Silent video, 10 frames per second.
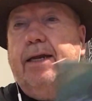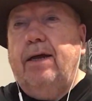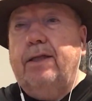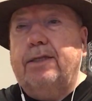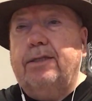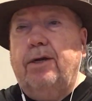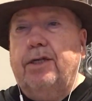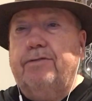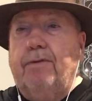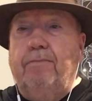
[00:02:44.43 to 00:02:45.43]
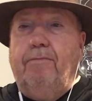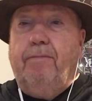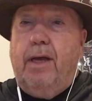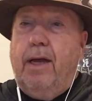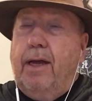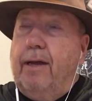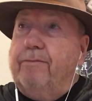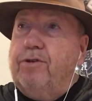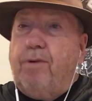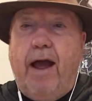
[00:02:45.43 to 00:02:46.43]
all the songs from uh,
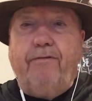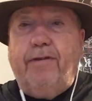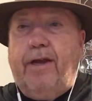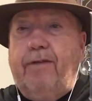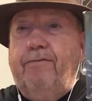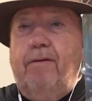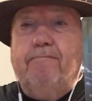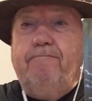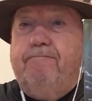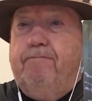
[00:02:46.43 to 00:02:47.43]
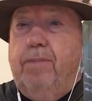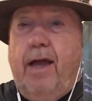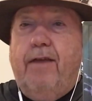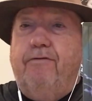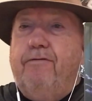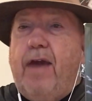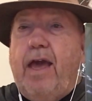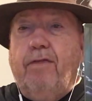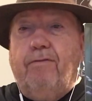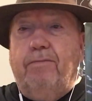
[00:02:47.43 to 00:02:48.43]
Traffic, from Blind
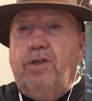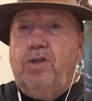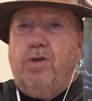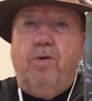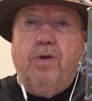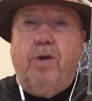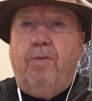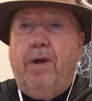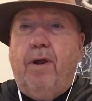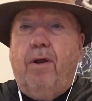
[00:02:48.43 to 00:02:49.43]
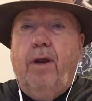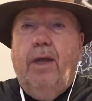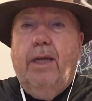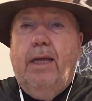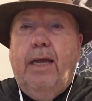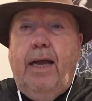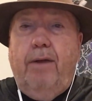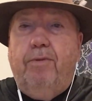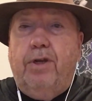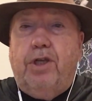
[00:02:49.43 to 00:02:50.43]
Faith, from his solo career. Uh,
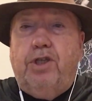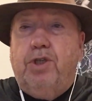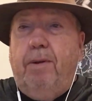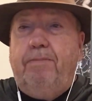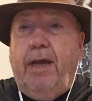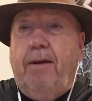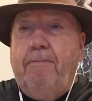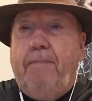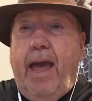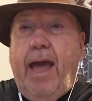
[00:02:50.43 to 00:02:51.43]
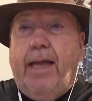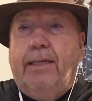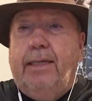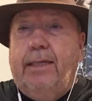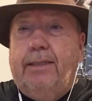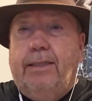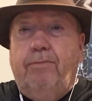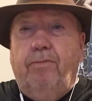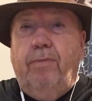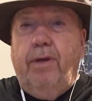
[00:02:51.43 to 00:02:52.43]
really stripped down band. It's
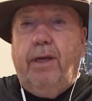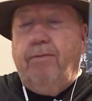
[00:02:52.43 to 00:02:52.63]
really,